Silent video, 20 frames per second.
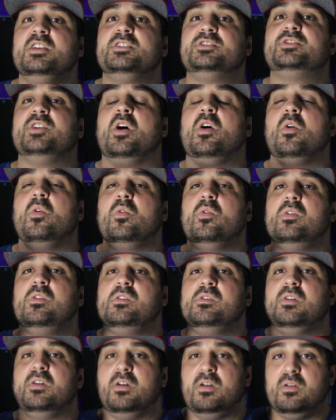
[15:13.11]
So
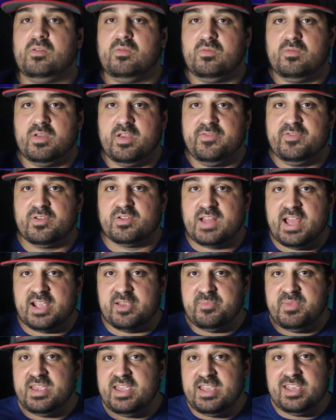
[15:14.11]
if you're
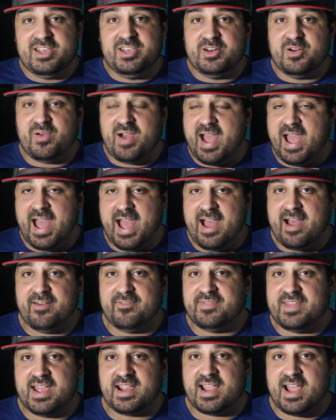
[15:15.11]
like me, you don't
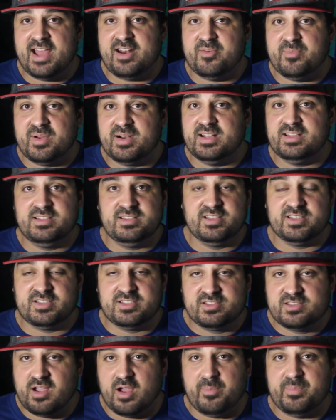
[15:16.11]
have that kind of money to
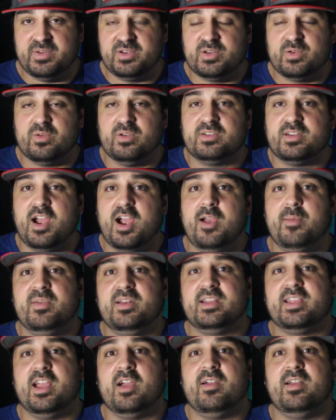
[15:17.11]
just dump into a
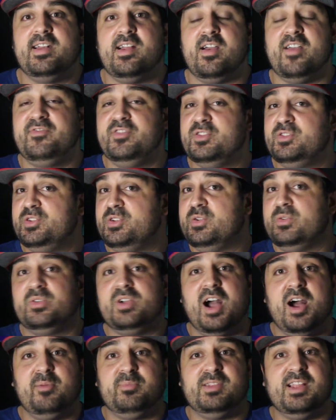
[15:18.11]
retirement account right now. If you do,
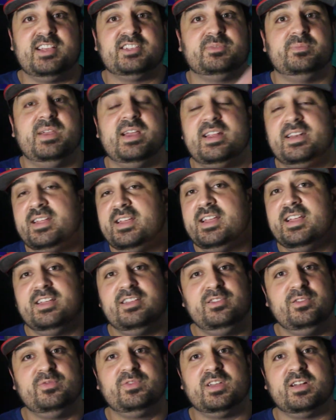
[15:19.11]
God bless, man,
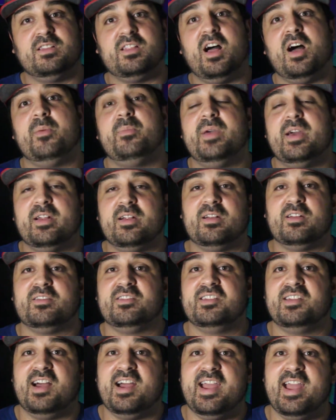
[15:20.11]
you've done a lot better
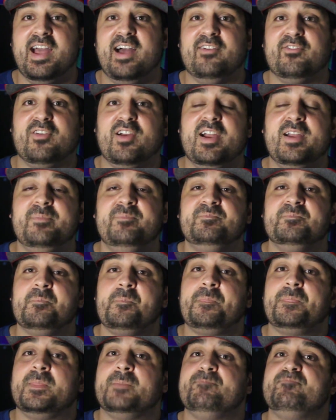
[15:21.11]
than I have, right?
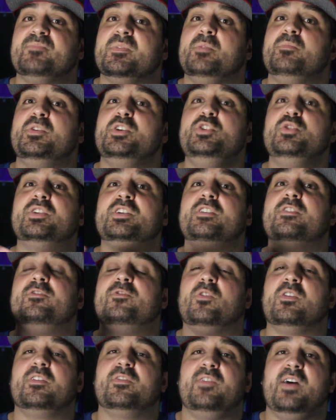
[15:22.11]
But you can
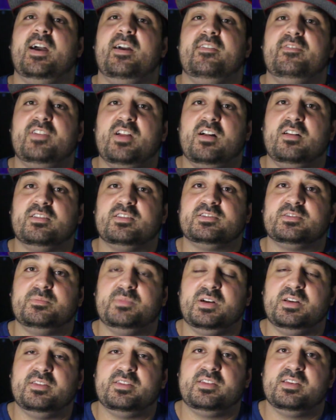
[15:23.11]
afford $5 a
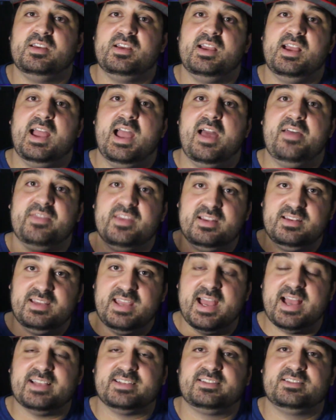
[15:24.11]
month, and then
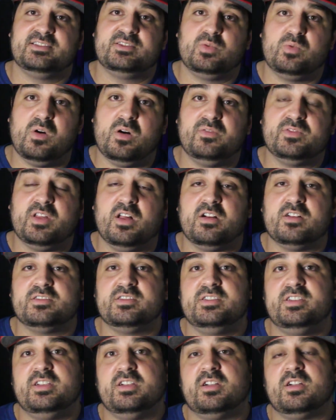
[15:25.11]
yes, $12
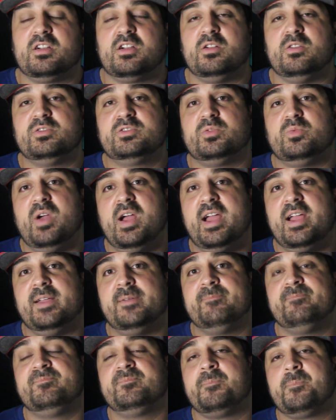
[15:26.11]
a year goes
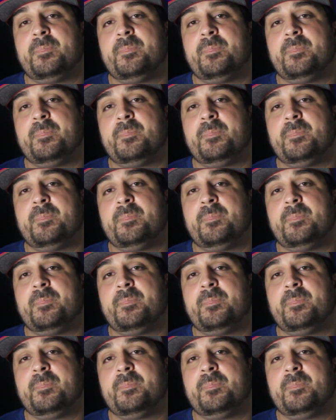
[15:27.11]
away.